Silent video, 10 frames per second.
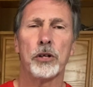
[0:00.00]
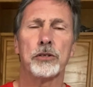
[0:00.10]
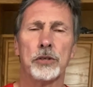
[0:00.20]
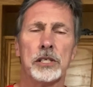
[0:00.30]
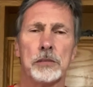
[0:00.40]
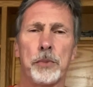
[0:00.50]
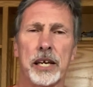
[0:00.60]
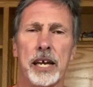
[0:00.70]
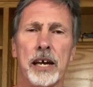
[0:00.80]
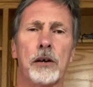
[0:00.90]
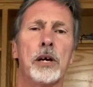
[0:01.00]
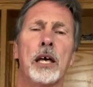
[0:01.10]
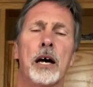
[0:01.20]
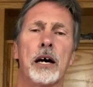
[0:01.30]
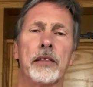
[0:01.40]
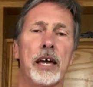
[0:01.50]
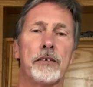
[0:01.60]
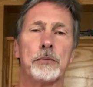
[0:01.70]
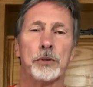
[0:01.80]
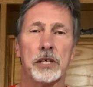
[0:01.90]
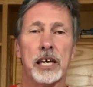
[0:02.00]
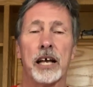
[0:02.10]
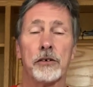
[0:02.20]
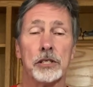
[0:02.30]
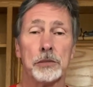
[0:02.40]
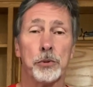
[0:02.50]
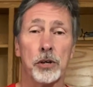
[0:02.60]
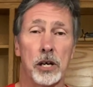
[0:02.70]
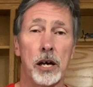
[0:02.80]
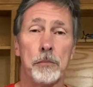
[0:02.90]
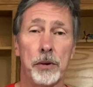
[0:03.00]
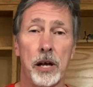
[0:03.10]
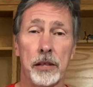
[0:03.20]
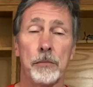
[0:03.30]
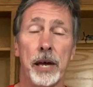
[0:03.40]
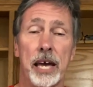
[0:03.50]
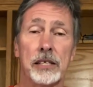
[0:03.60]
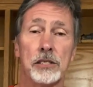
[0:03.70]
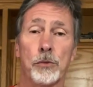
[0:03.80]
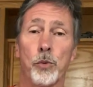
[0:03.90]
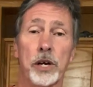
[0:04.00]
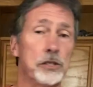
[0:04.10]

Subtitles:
do this by now. They have to put the calories per cup on the bag somewhere.